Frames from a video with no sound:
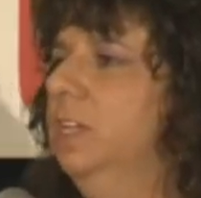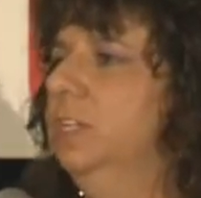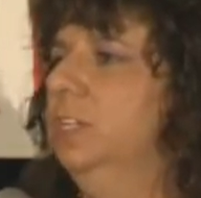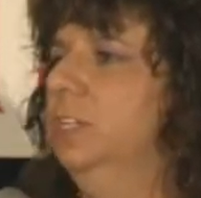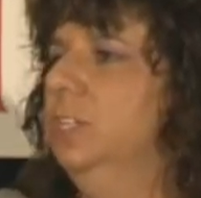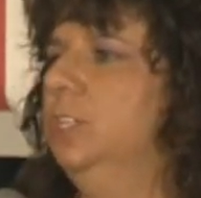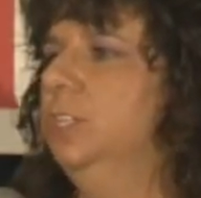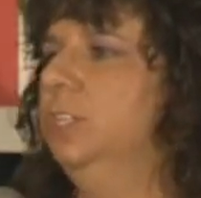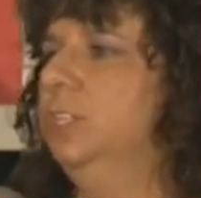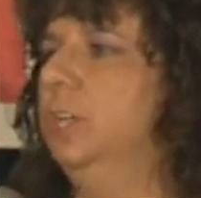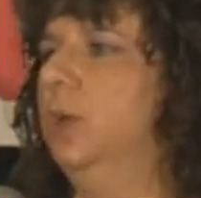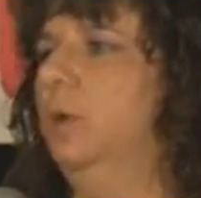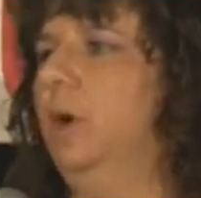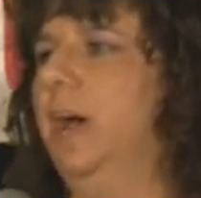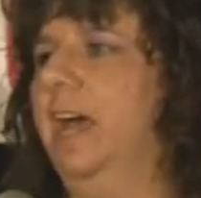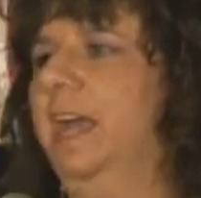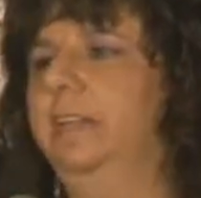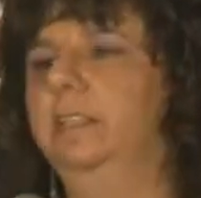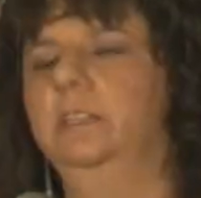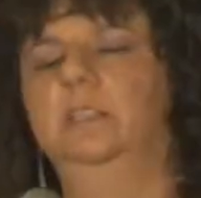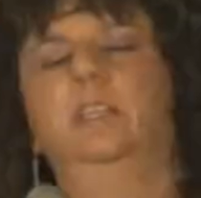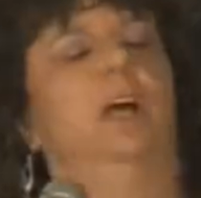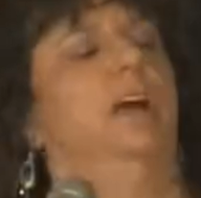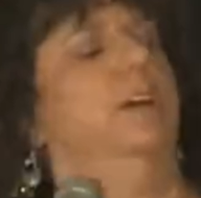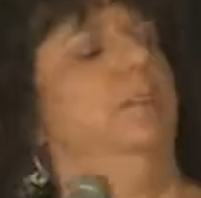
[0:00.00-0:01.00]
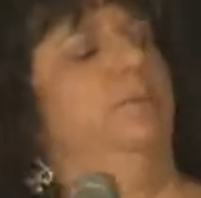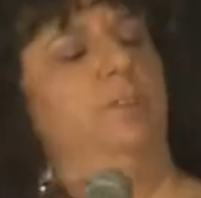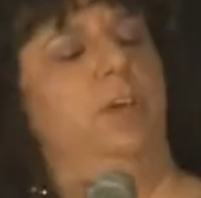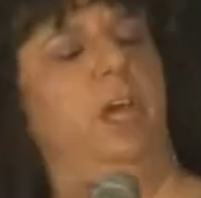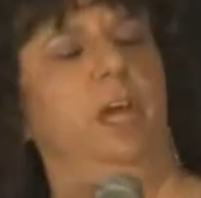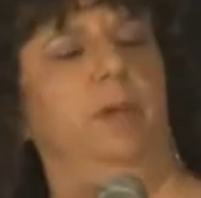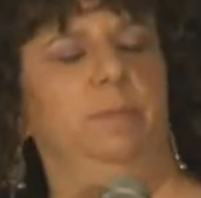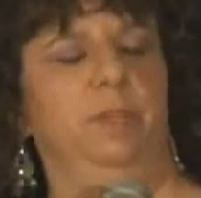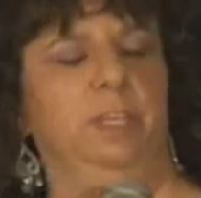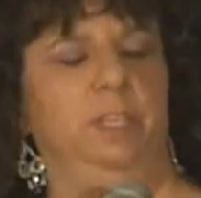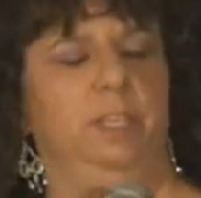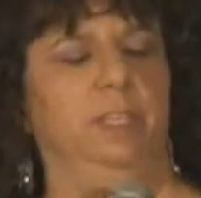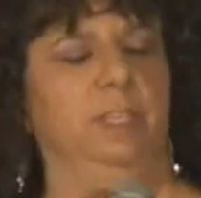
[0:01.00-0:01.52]
So I love
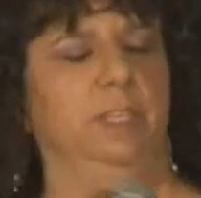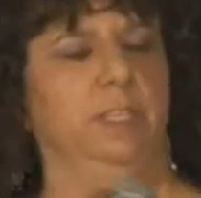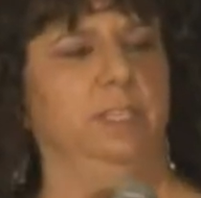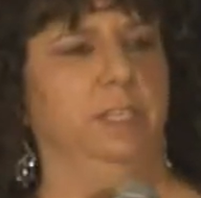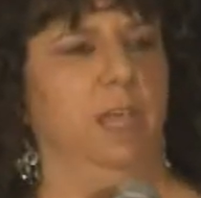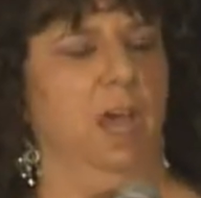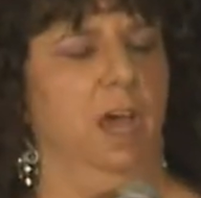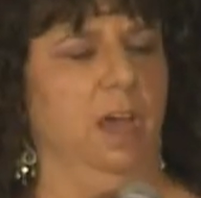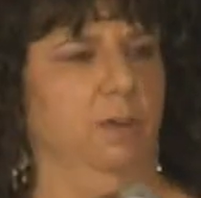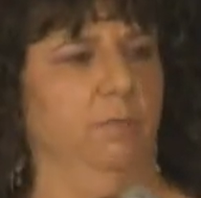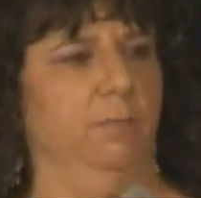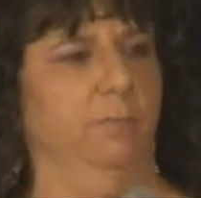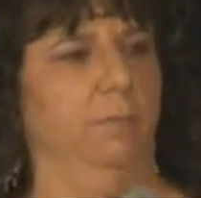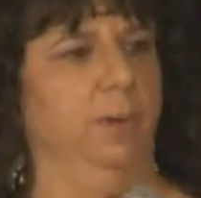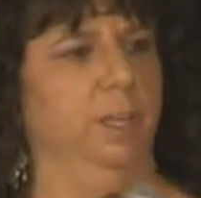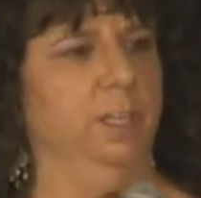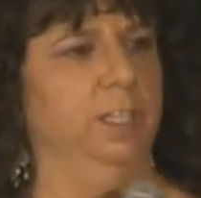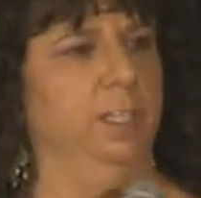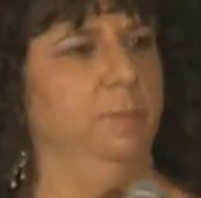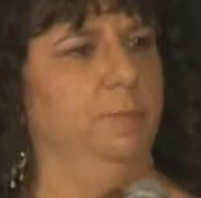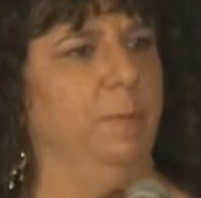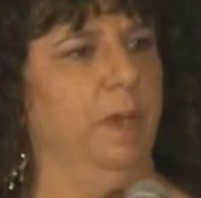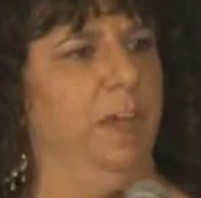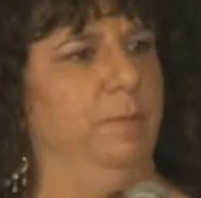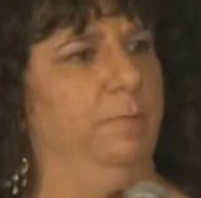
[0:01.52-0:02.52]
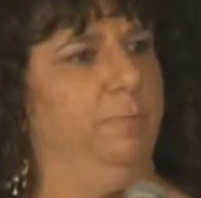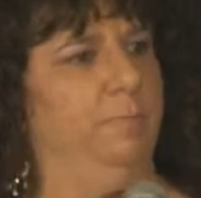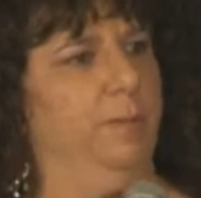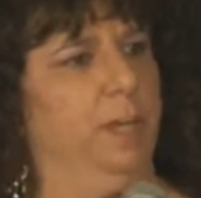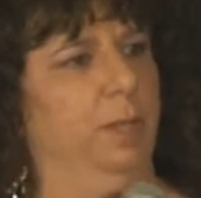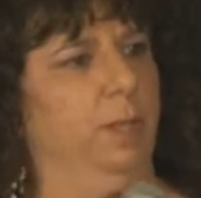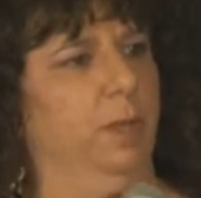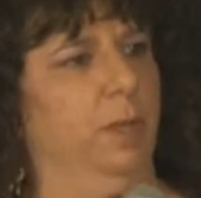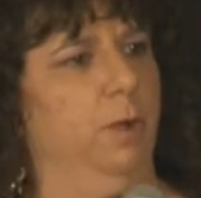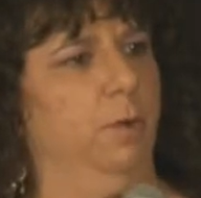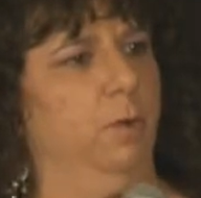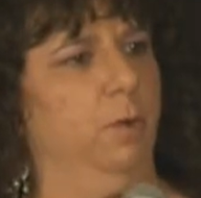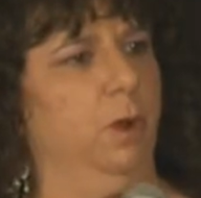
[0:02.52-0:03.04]
coming to this conference, my
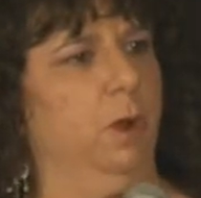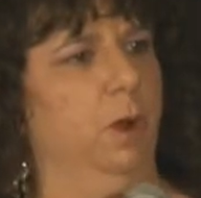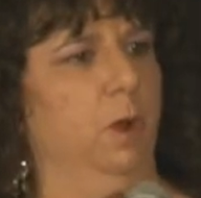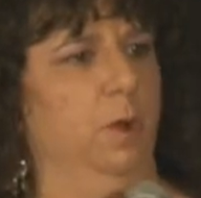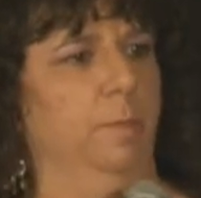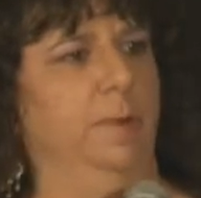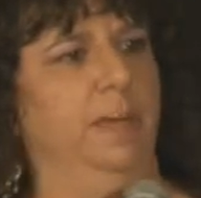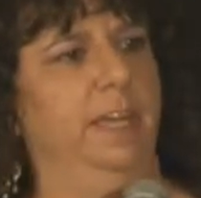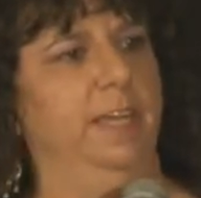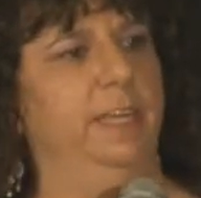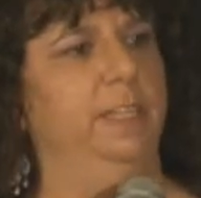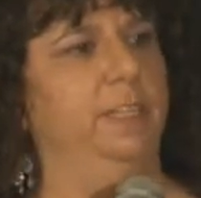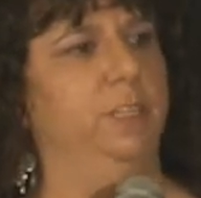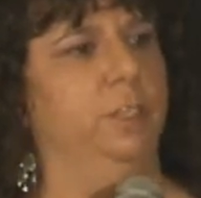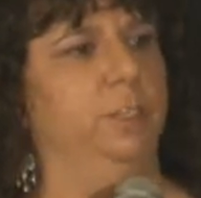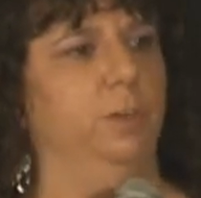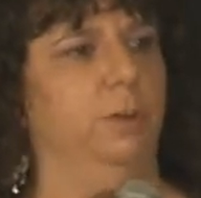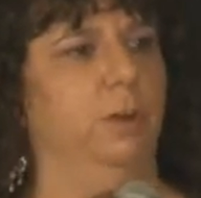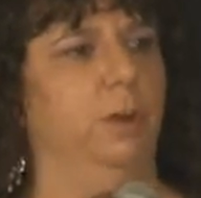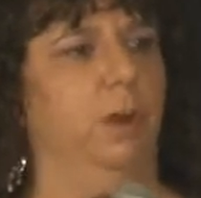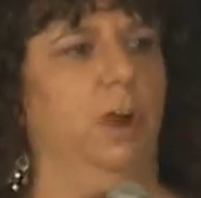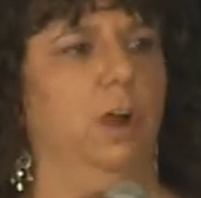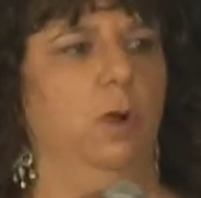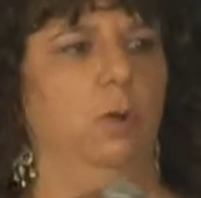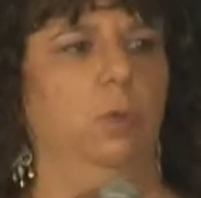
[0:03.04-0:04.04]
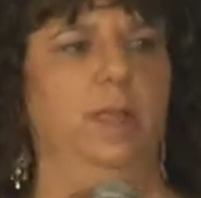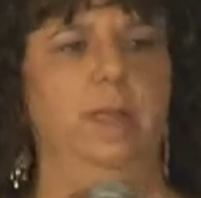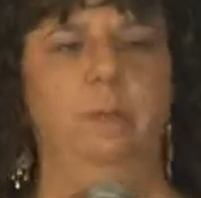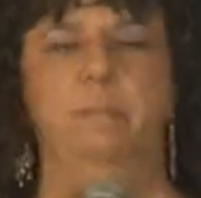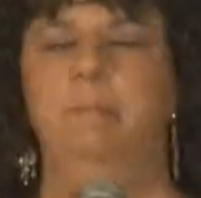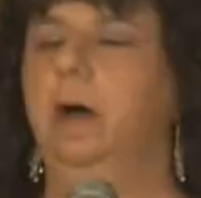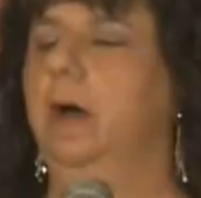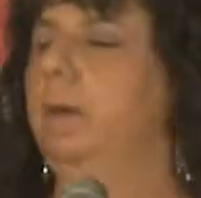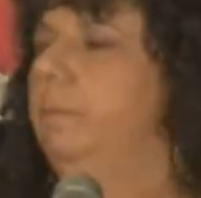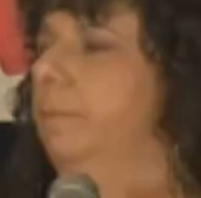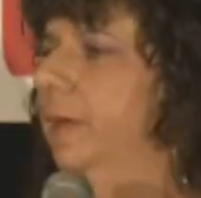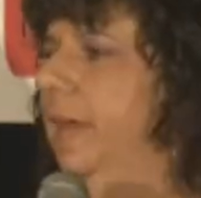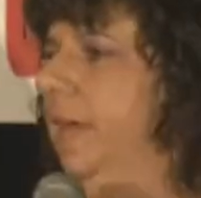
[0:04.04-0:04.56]
fellow Ermites, or are we
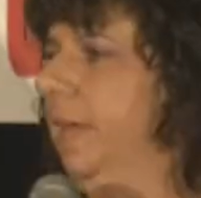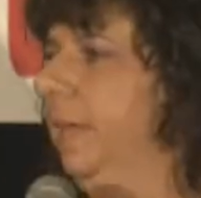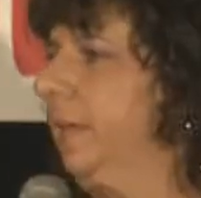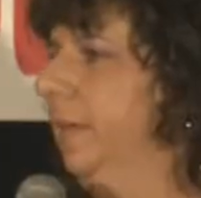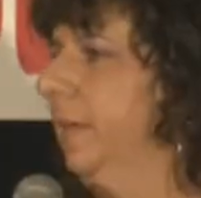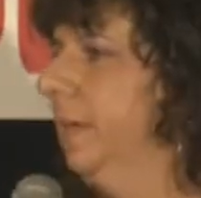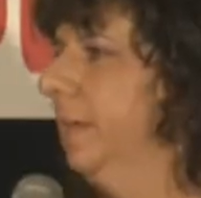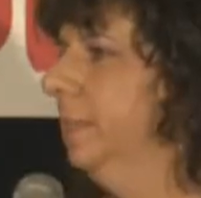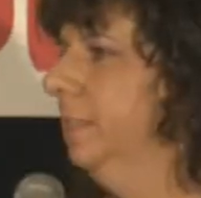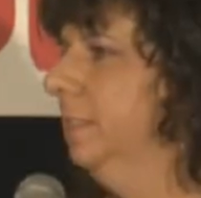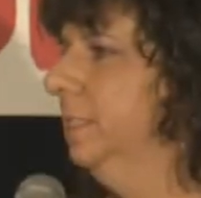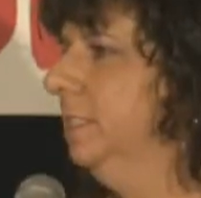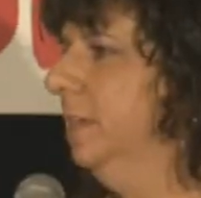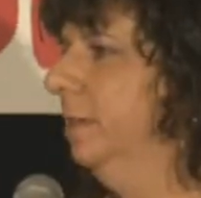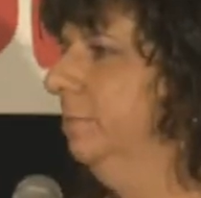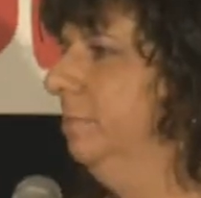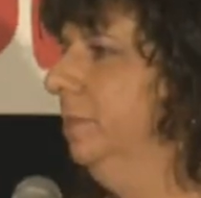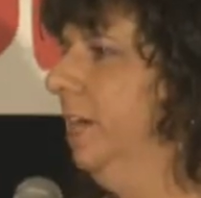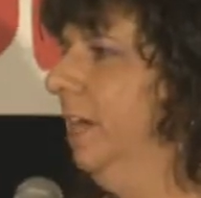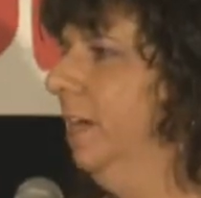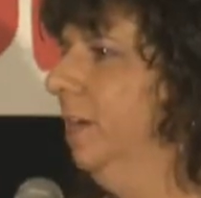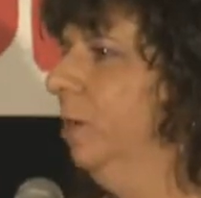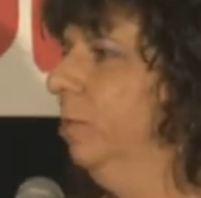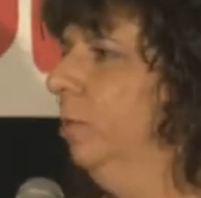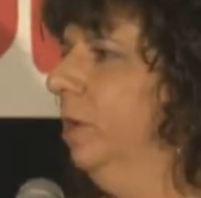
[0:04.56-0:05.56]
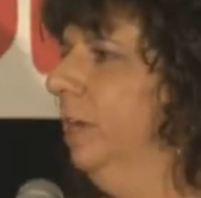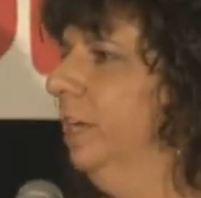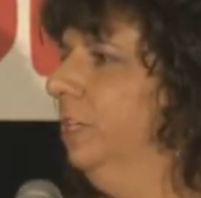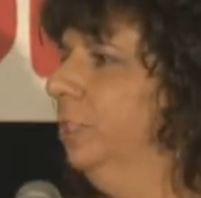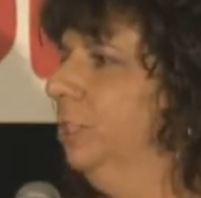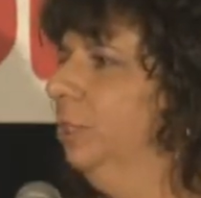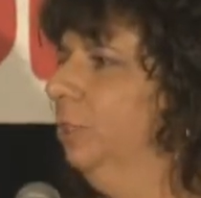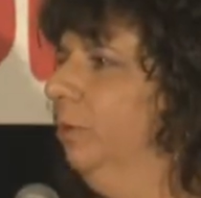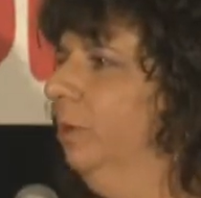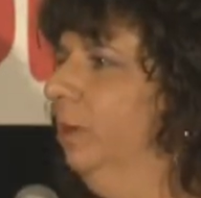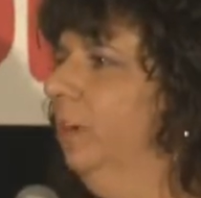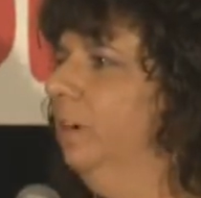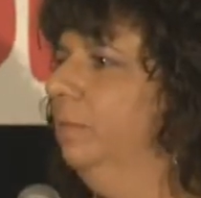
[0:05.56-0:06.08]
Bombeckians? I'm not quite
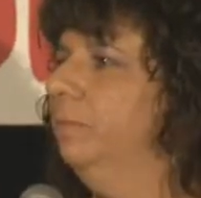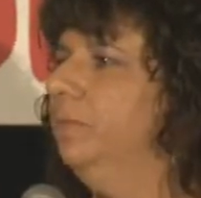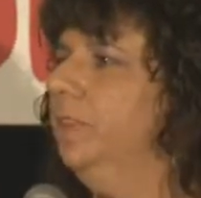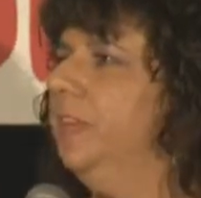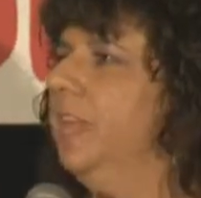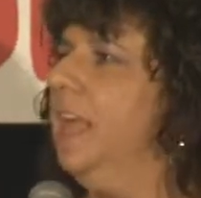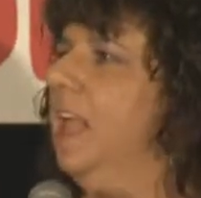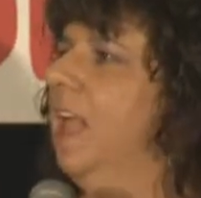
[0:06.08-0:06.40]
sure.